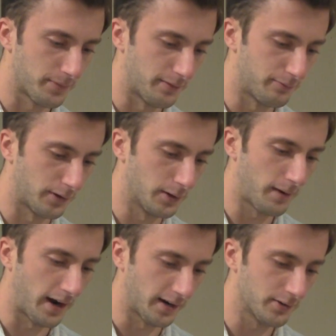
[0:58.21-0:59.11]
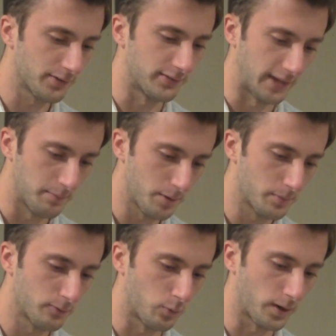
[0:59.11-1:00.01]
The firm hires the same
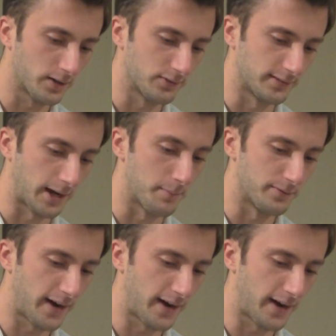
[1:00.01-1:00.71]
number of workers in times of